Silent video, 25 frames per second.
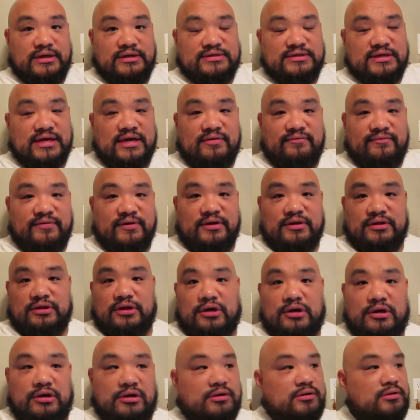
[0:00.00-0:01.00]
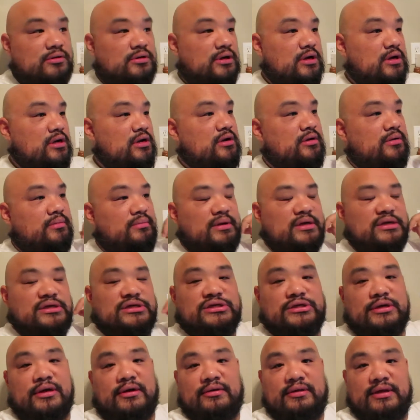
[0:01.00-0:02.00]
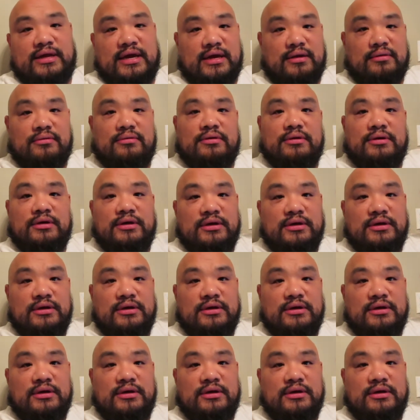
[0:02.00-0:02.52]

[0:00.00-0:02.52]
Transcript: It's not very long, um, and share that.